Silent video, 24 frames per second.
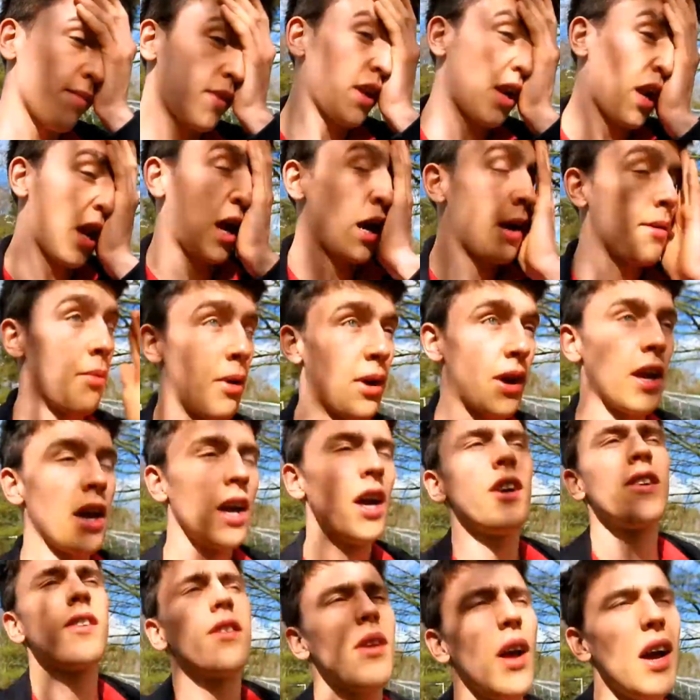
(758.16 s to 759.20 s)
Library.
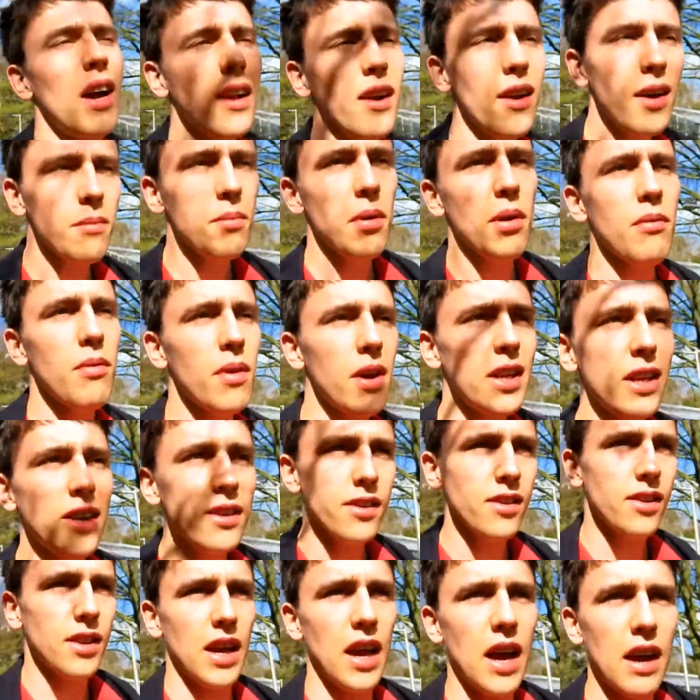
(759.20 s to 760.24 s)
So our library really
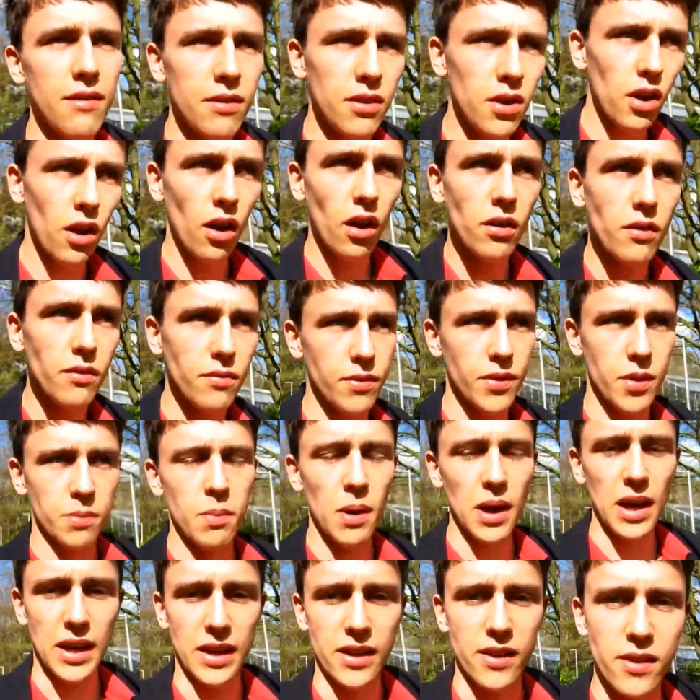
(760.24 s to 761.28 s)
doesn't have a lot of
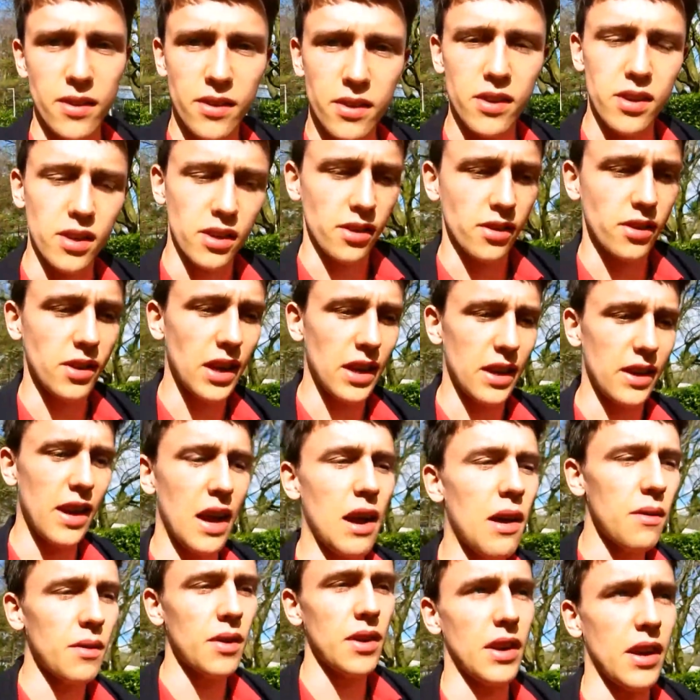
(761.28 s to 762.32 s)
space to sit
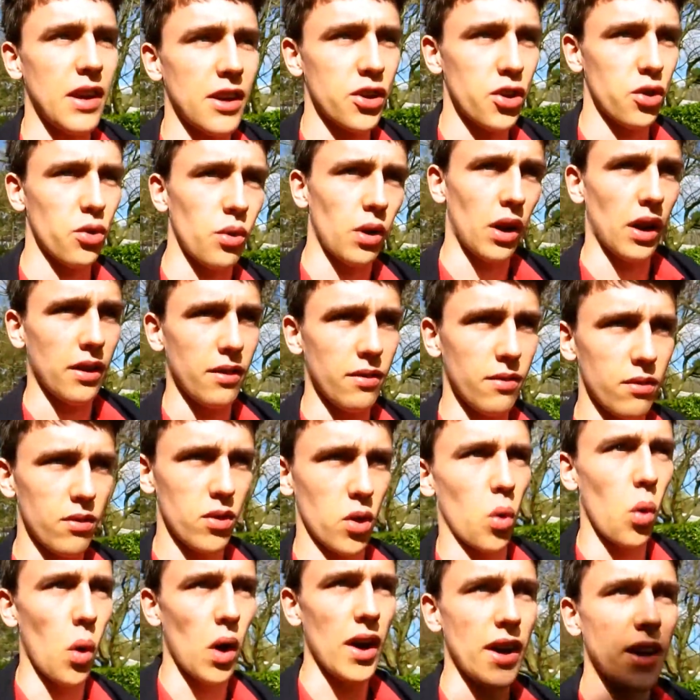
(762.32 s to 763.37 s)
down in actual like
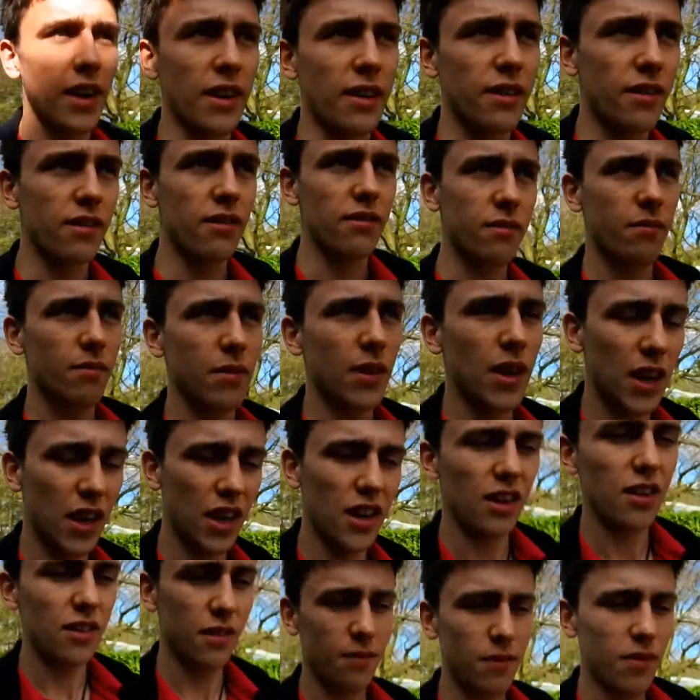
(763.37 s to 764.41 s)
quiet
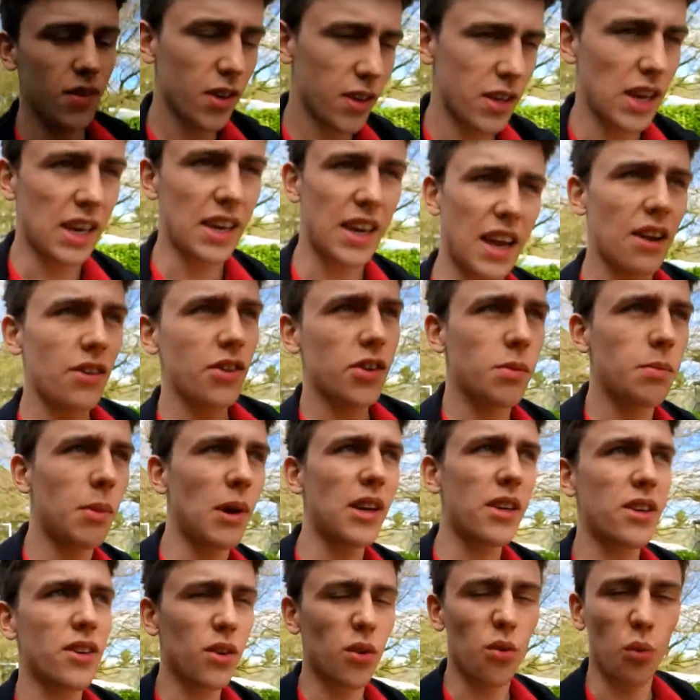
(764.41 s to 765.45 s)
sit down
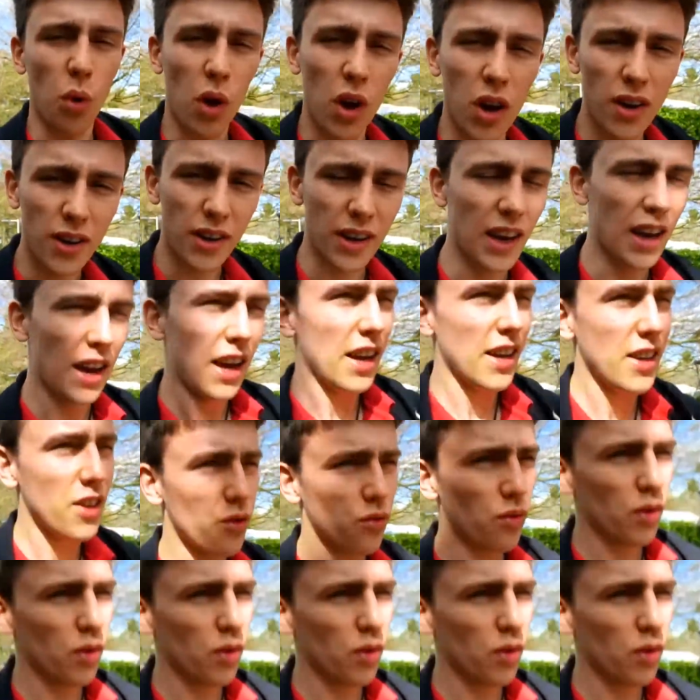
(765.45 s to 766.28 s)
space to work. It's